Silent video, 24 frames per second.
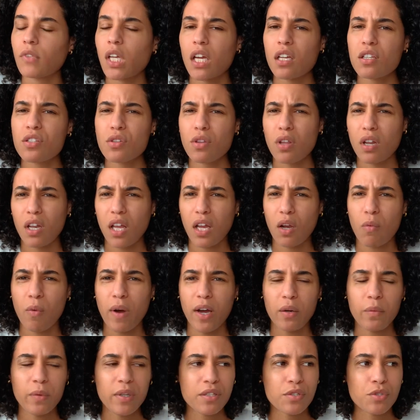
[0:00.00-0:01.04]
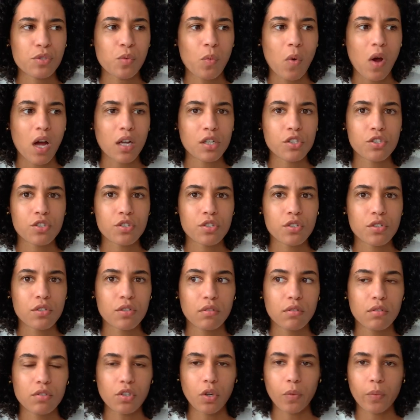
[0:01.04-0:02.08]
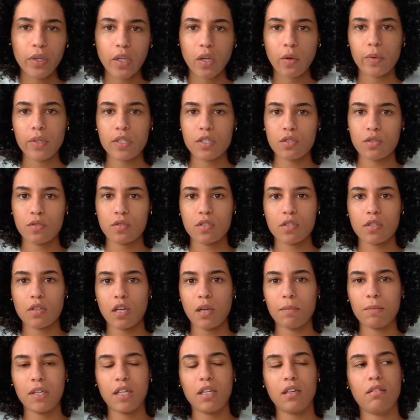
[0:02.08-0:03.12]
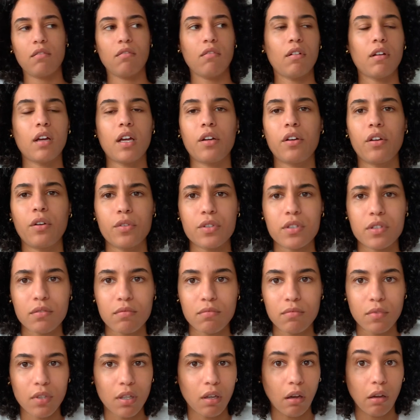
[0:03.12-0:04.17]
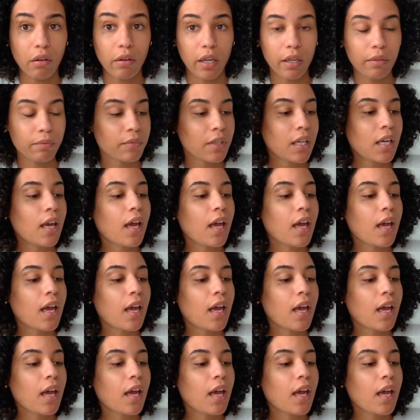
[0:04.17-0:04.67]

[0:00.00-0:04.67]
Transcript: So then like, why do we swatch? Don't we always use, I mean, I don't know. Okay.